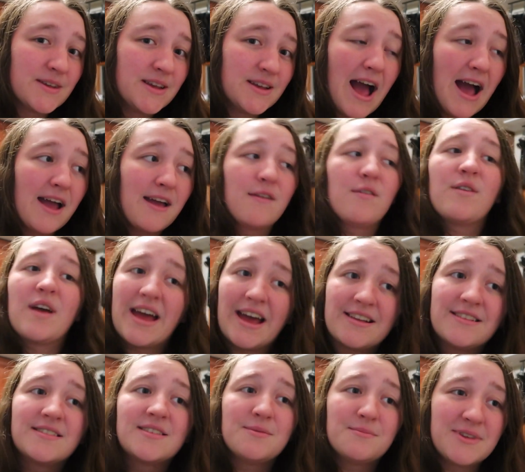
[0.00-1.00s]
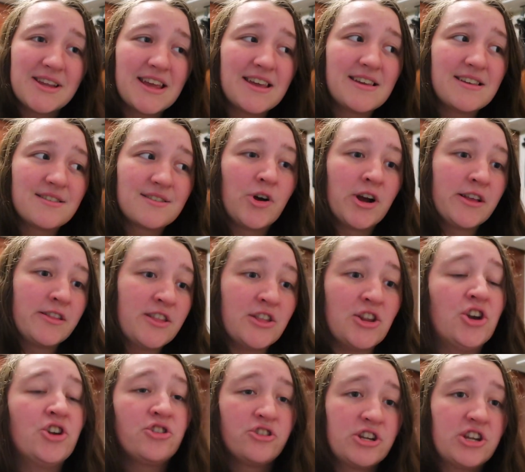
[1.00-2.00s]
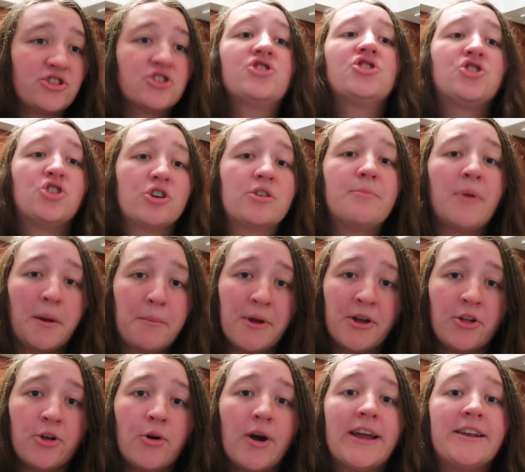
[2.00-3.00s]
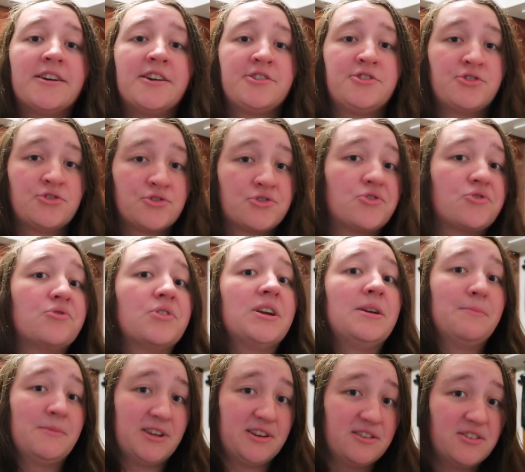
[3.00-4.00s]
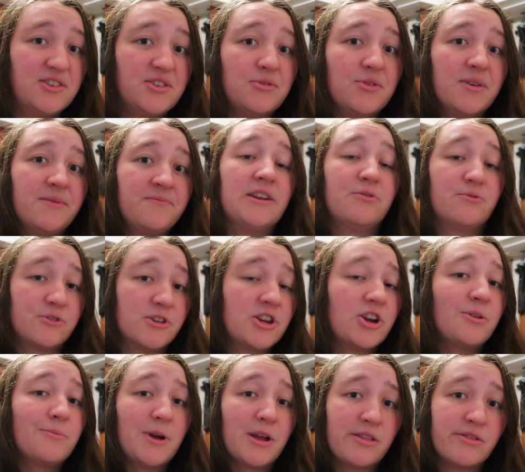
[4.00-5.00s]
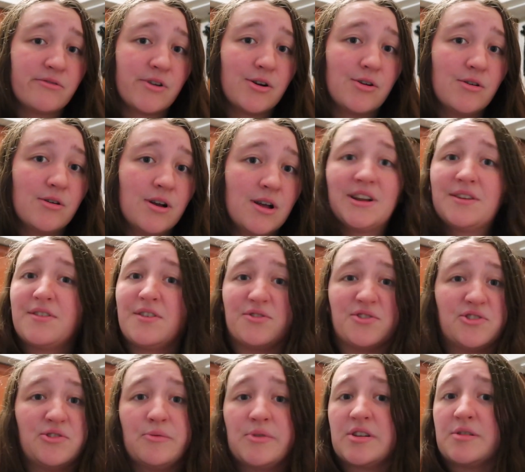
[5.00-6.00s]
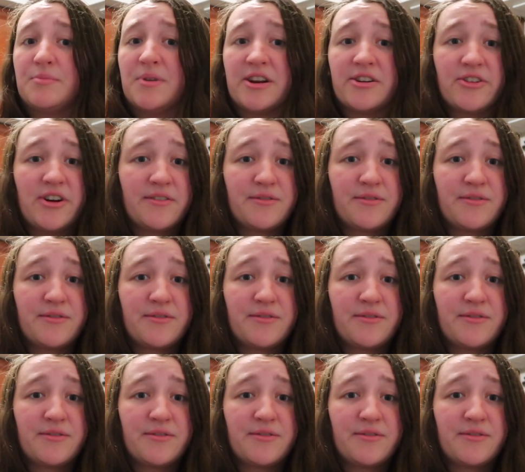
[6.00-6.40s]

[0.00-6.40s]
I've had some days where I literally just took my pillow and I screamed into it, and it really hurt my throat, but I felt so much better